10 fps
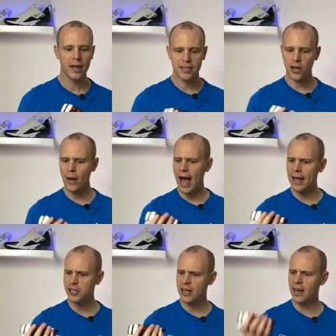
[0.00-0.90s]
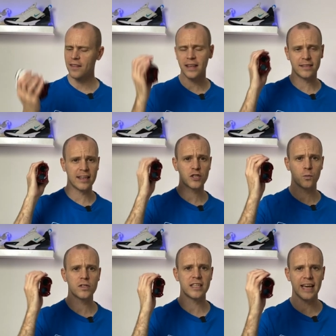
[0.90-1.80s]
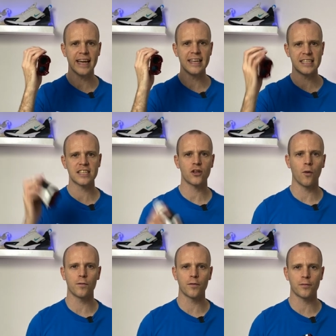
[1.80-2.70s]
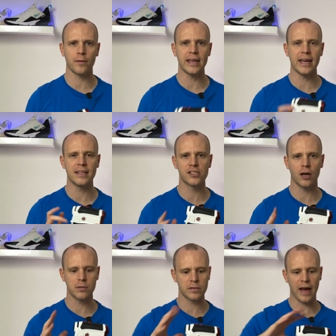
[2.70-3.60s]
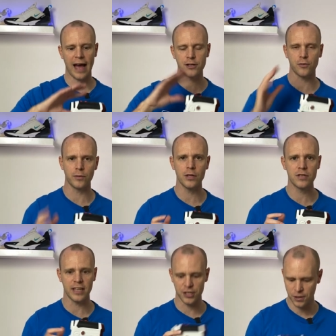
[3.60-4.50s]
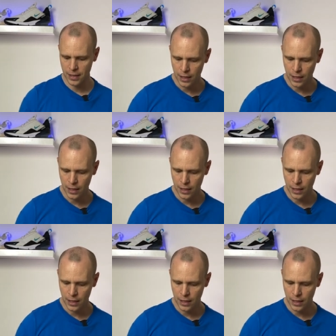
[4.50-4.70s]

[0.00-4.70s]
So actually, I think this was the easiest of the three in terms of actual usage.